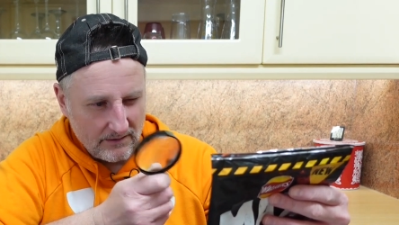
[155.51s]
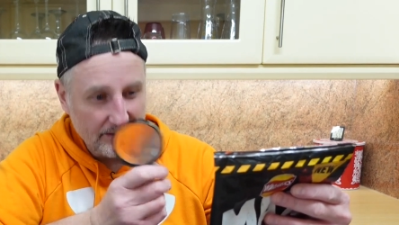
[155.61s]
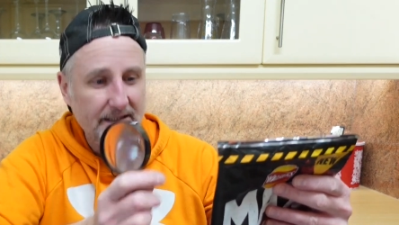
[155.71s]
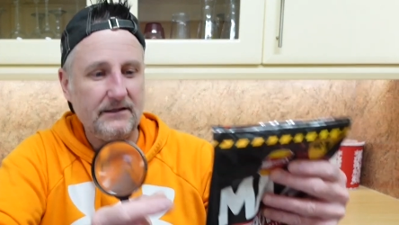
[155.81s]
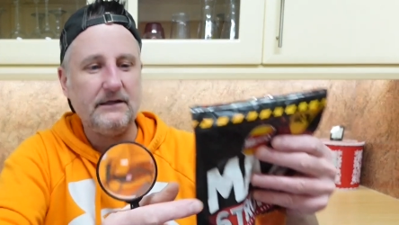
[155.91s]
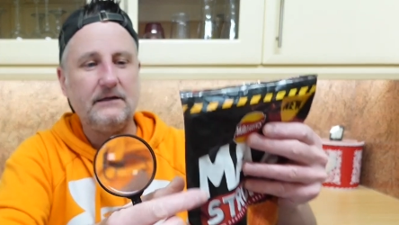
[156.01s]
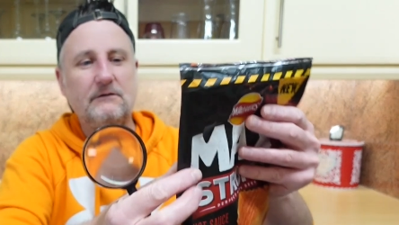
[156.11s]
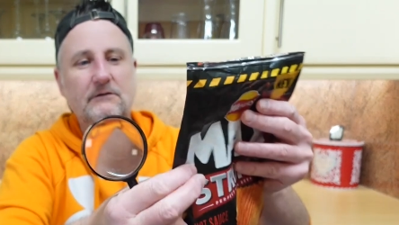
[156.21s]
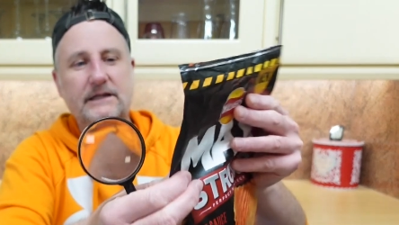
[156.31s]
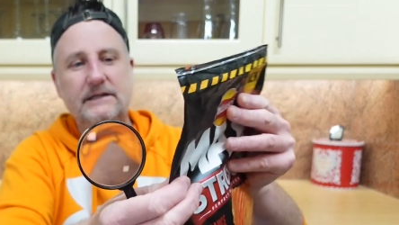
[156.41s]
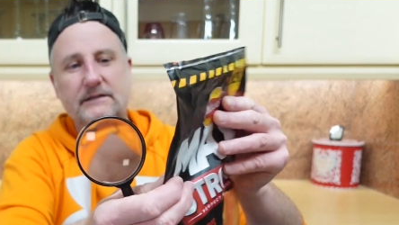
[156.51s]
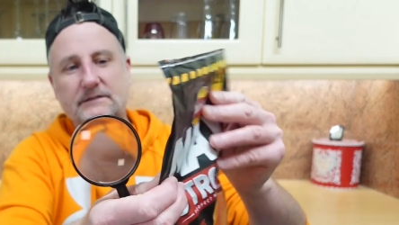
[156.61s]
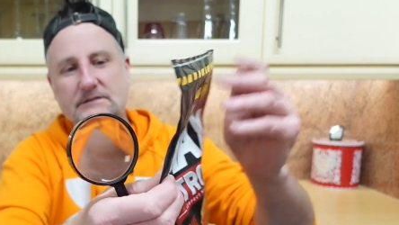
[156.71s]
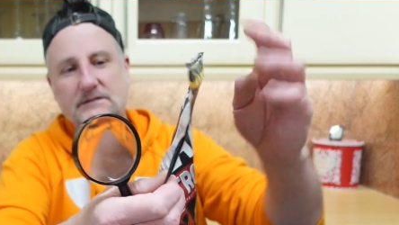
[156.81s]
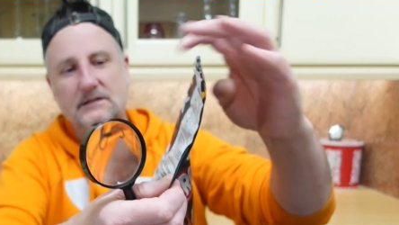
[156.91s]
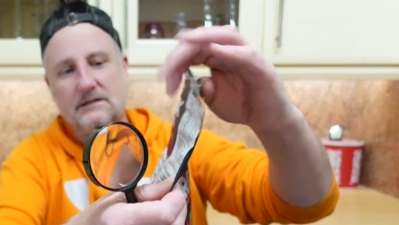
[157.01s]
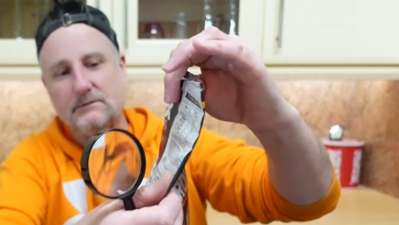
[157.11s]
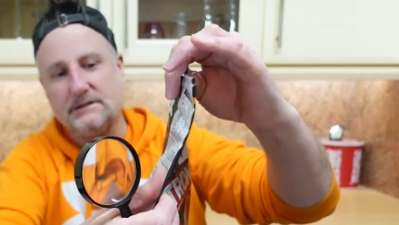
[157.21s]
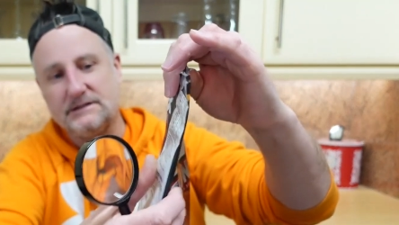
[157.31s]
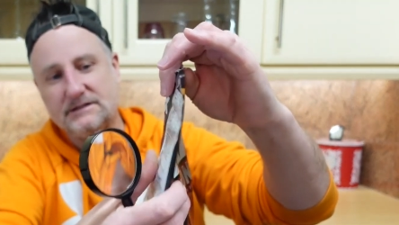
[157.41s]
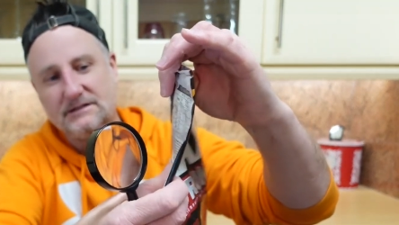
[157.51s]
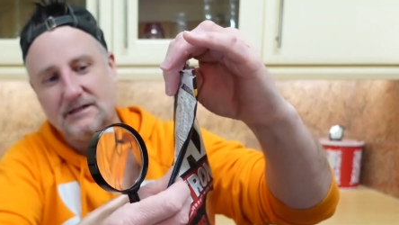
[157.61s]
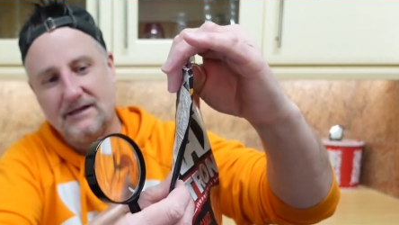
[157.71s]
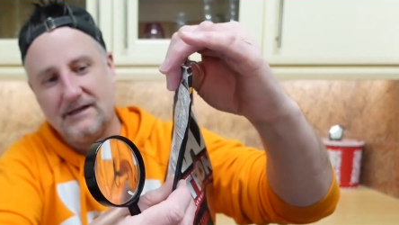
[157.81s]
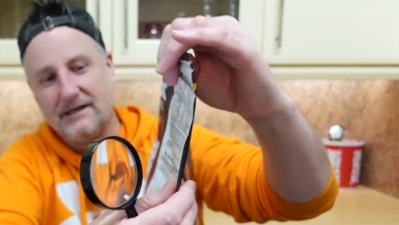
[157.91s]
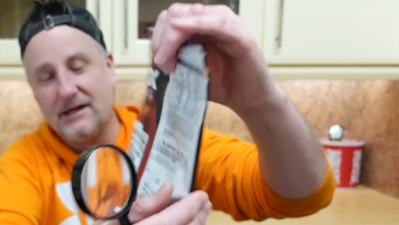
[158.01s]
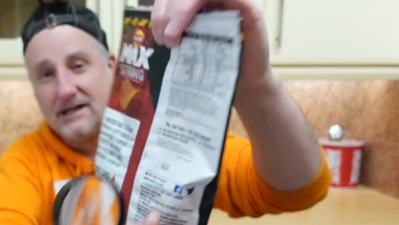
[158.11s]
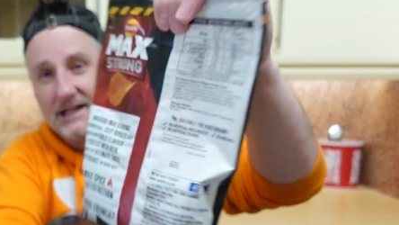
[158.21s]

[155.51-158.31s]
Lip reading: in the ingredients, which is, you'd